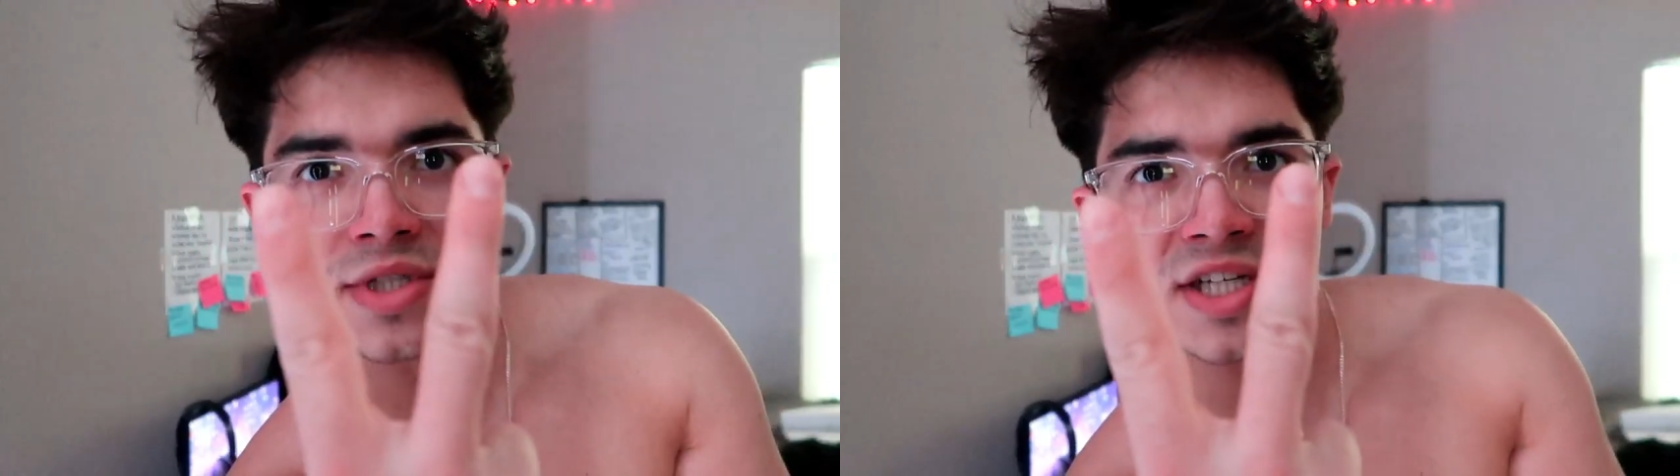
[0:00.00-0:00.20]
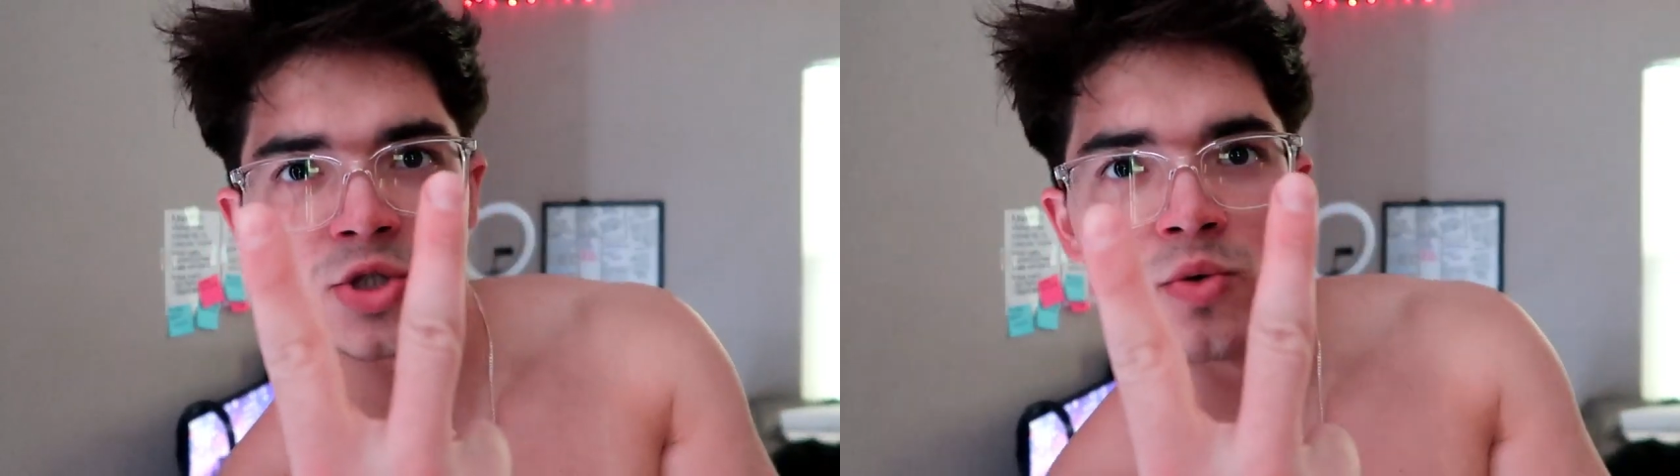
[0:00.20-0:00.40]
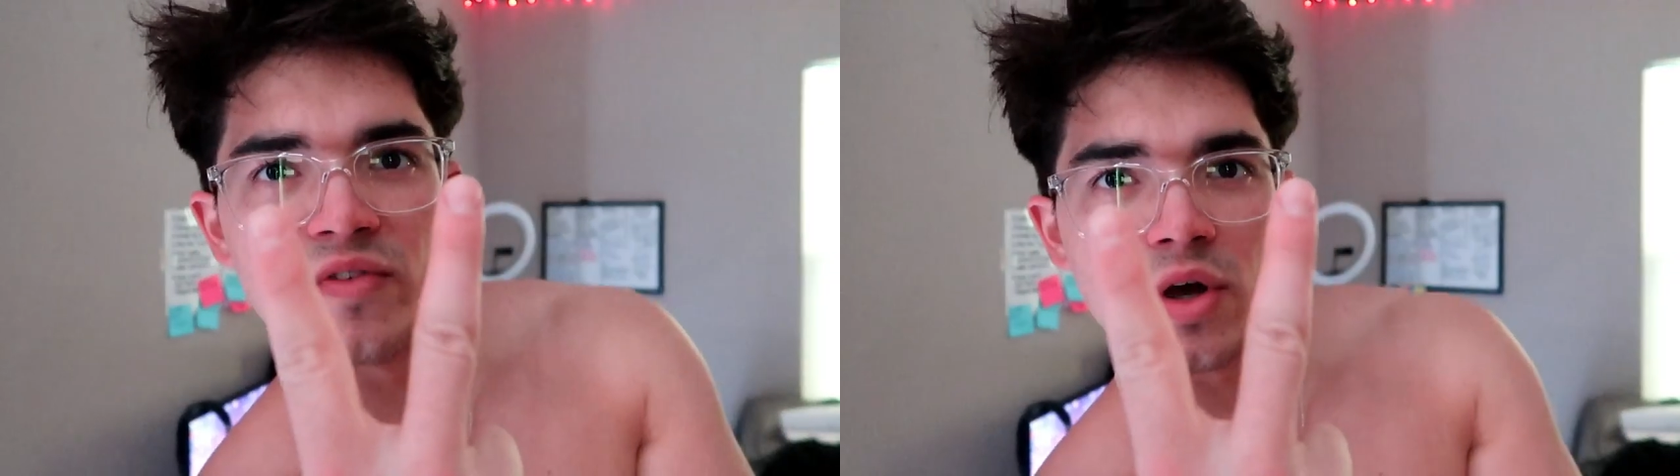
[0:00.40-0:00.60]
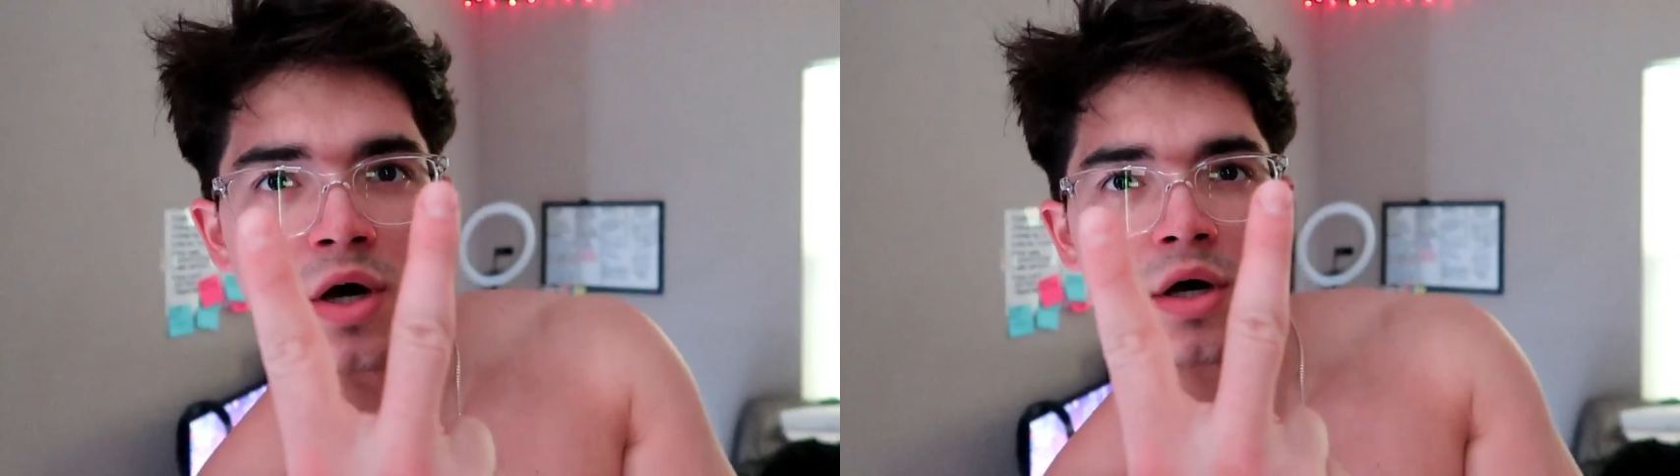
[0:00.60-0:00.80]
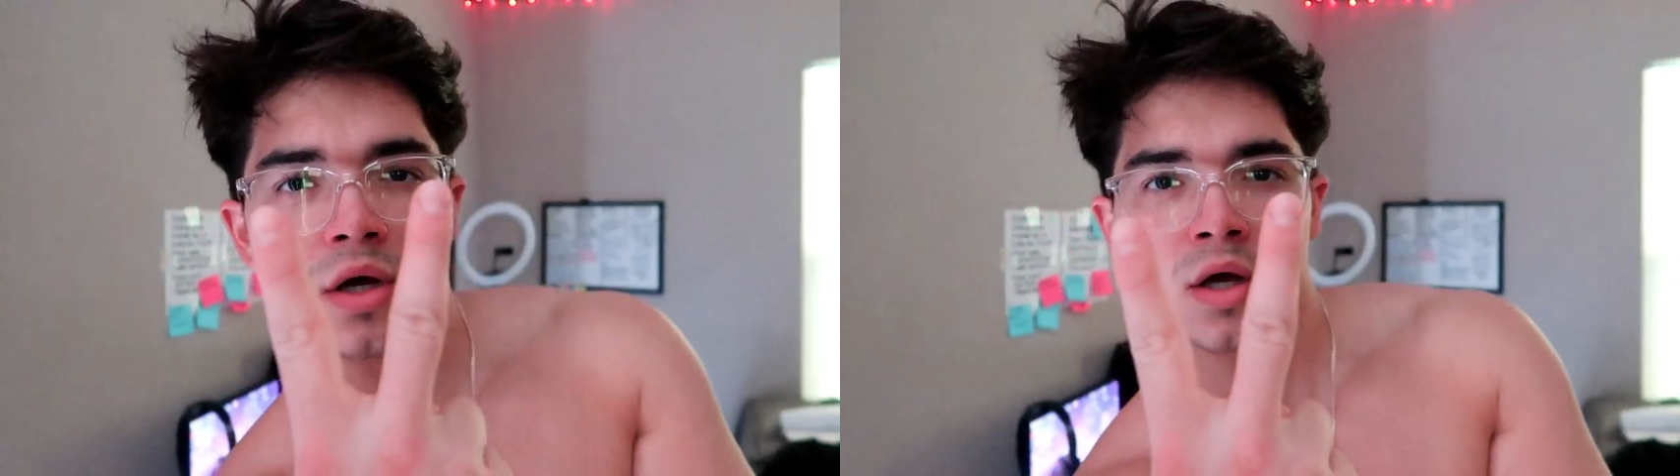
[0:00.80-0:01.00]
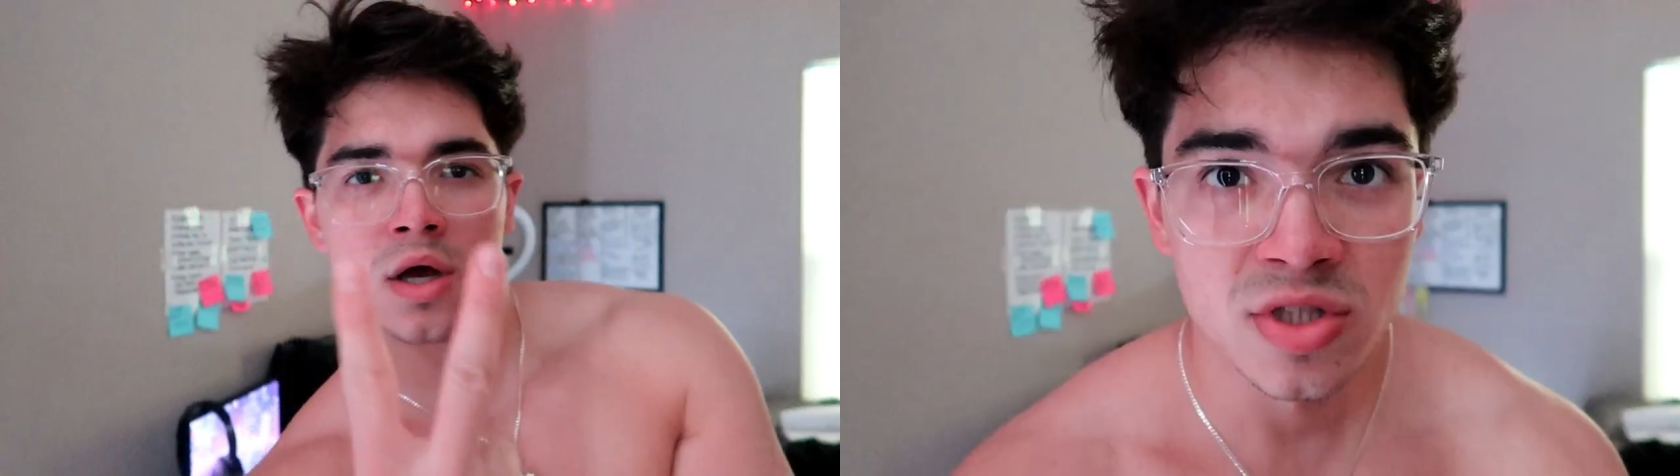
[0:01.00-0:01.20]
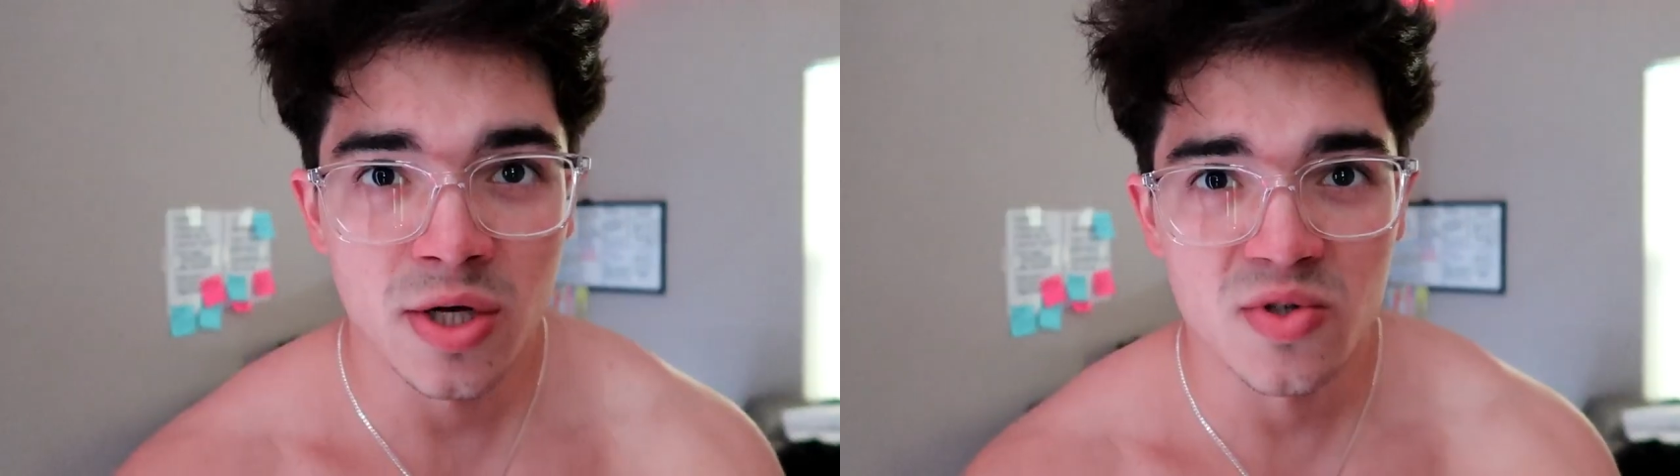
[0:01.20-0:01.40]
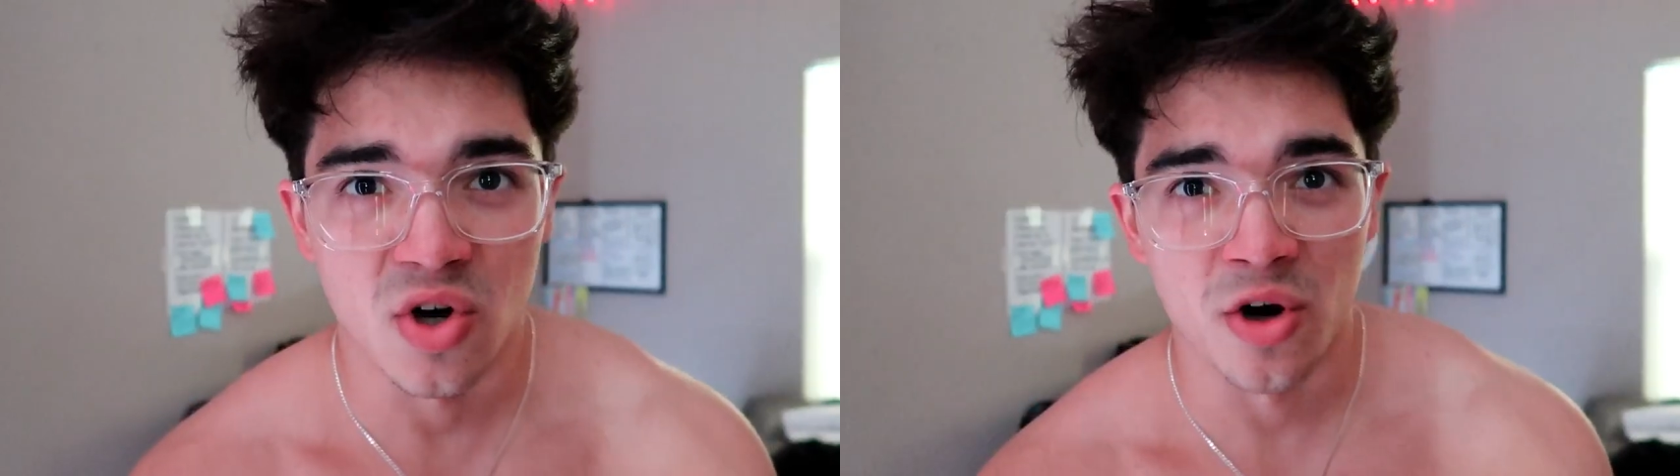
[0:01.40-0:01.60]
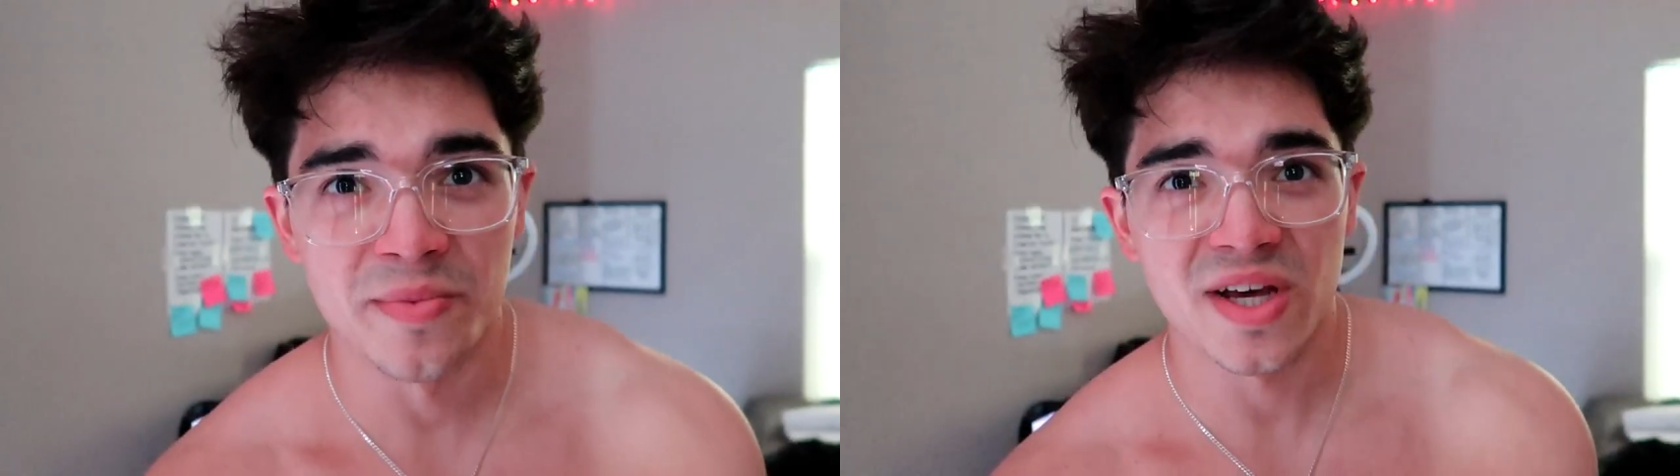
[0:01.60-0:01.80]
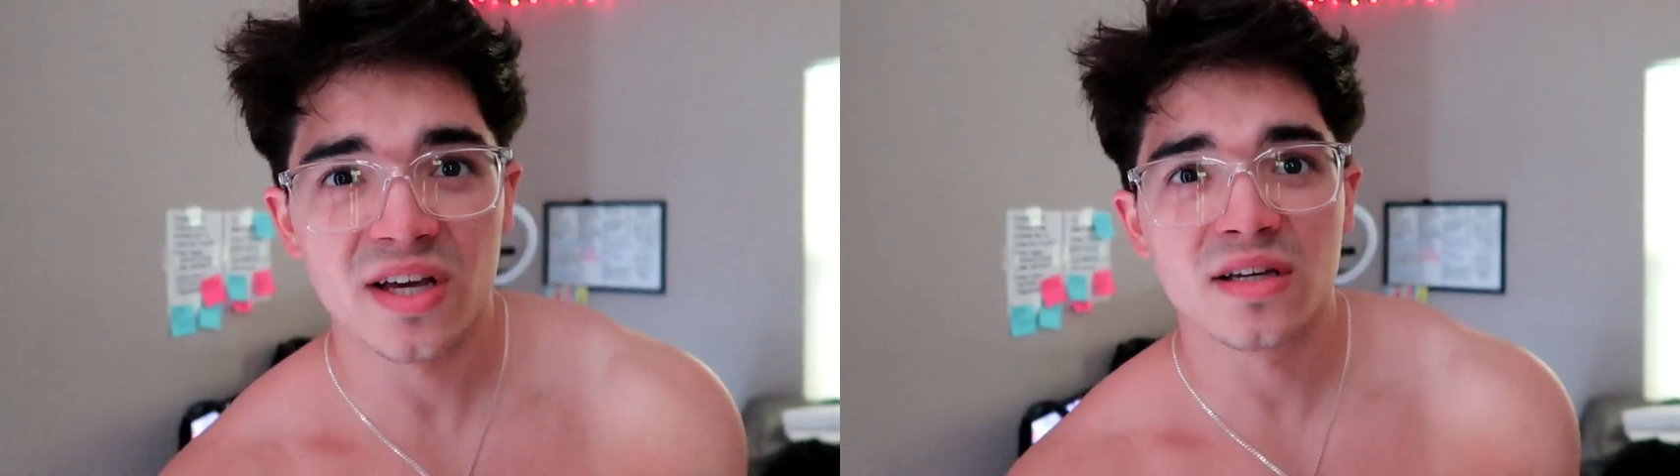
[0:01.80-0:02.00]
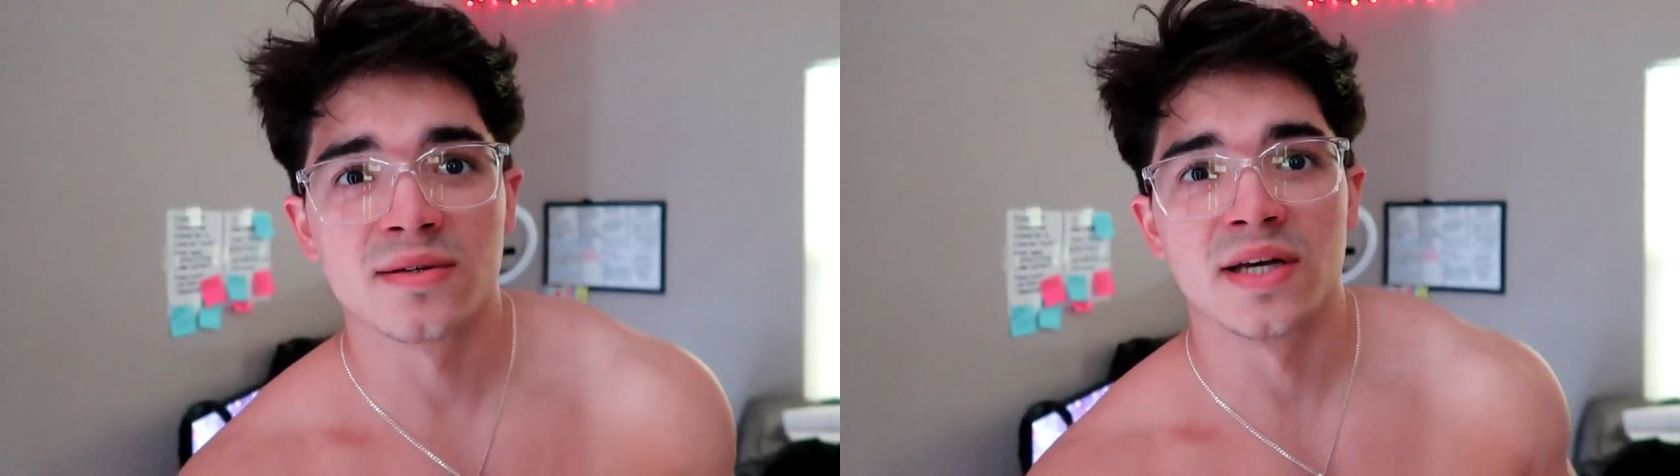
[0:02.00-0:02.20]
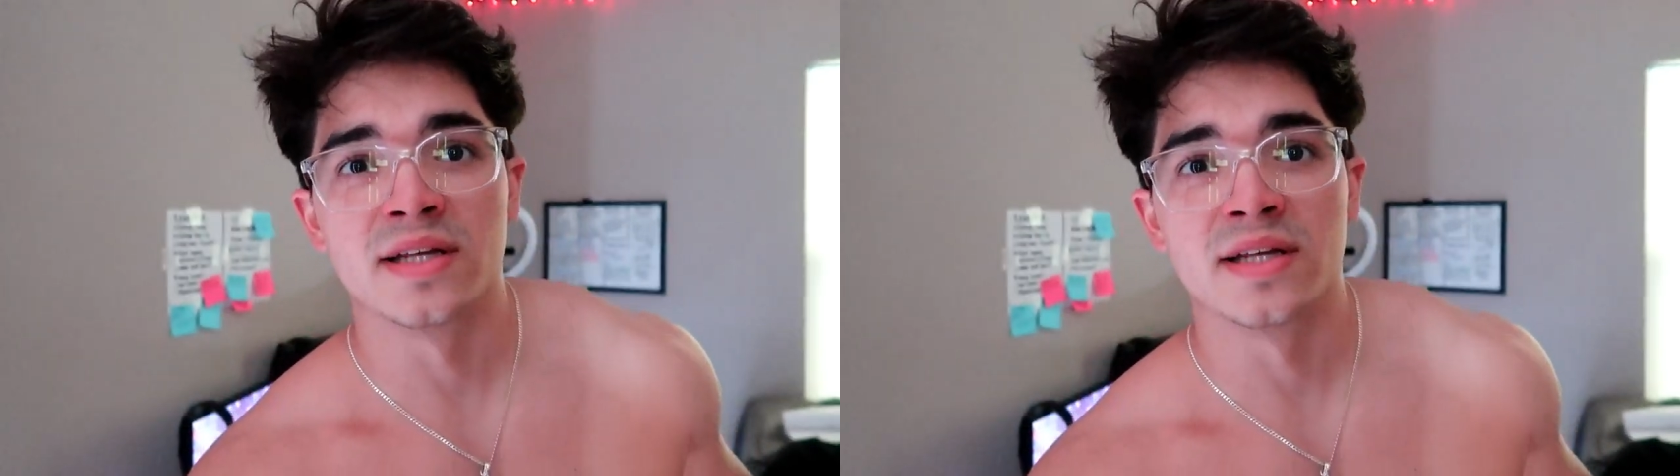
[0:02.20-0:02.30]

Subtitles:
Day two of the cut. Today was arm day